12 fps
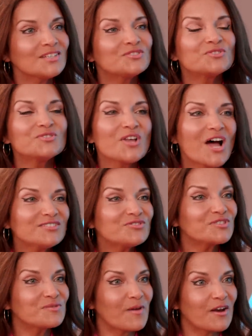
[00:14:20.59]
to not
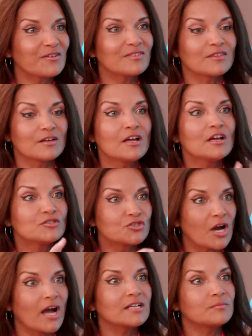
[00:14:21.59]
just parent the
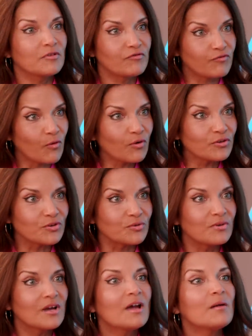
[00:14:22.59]
child before
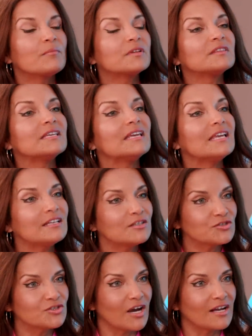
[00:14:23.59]
you, but the inner
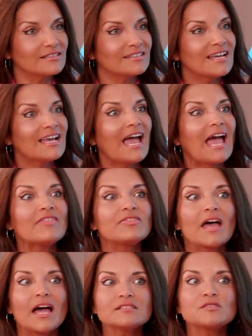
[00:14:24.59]
child. Mm. And
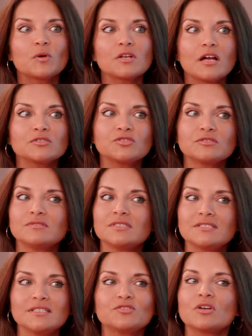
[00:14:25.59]
that's what our children
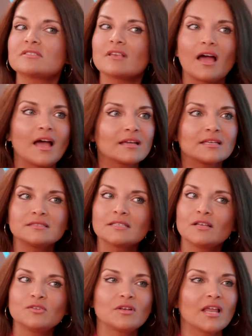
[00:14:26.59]
teach us, I can
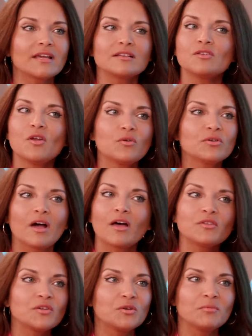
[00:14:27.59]
tell you, like no
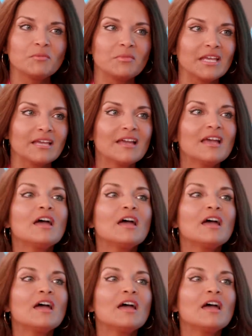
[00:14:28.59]
other human being.